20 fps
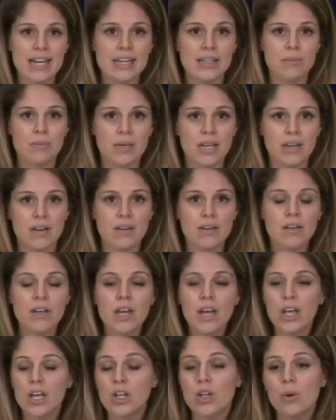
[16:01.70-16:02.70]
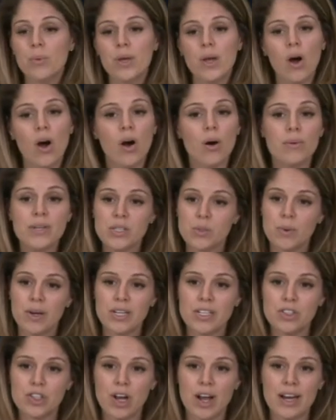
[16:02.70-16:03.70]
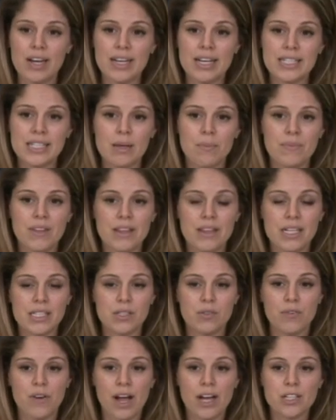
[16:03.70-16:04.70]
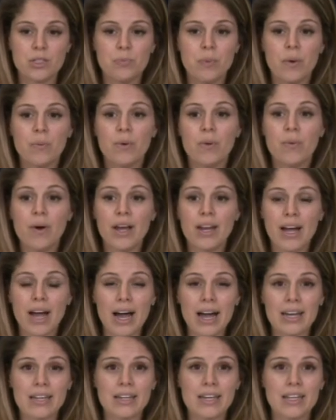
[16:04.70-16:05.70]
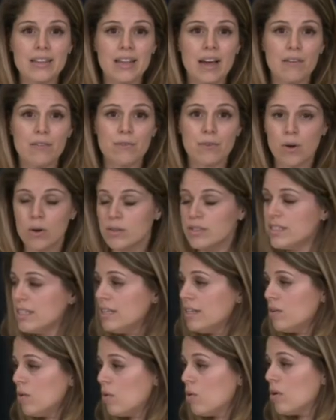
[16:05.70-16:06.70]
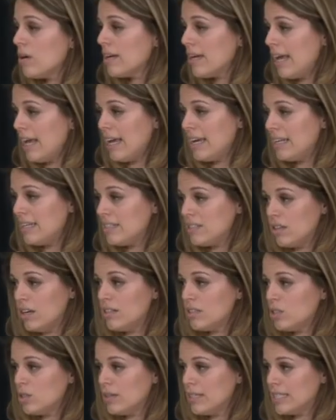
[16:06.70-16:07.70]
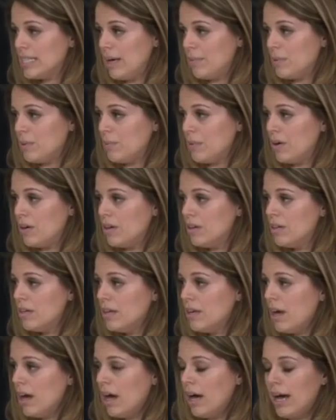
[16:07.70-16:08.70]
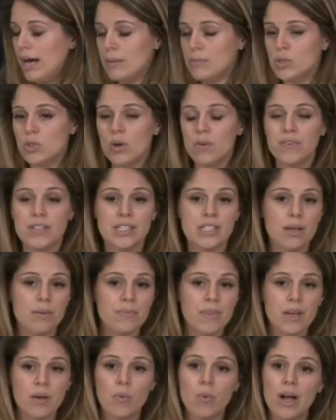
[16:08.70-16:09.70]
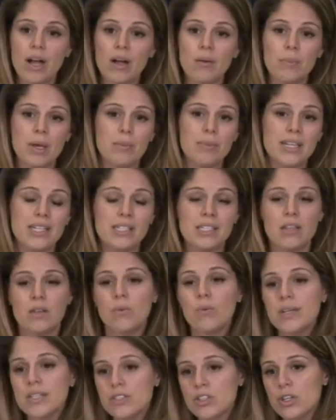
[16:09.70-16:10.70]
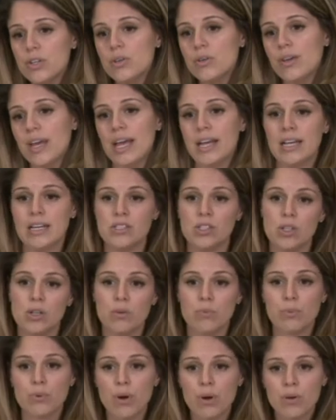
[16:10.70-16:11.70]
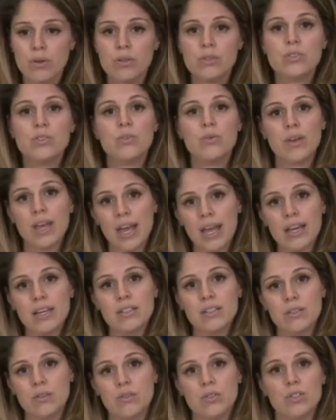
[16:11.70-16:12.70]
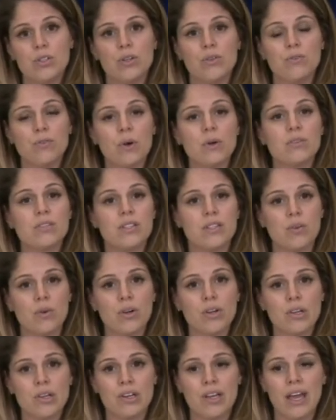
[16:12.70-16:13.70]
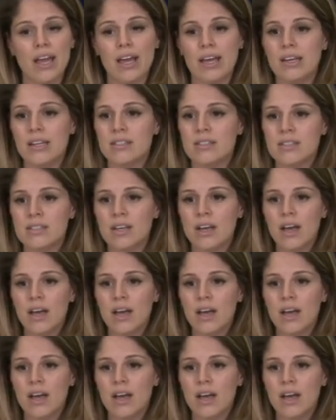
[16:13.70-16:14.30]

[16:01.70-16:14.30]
and meal. You know, we always wanna try to get something that's fresh, but we wanna highlight that frozen or canned is also acceptable. Um, so if it's something where maybe it's in the winter, you can't get certain produce, you can use your frozen or your canned.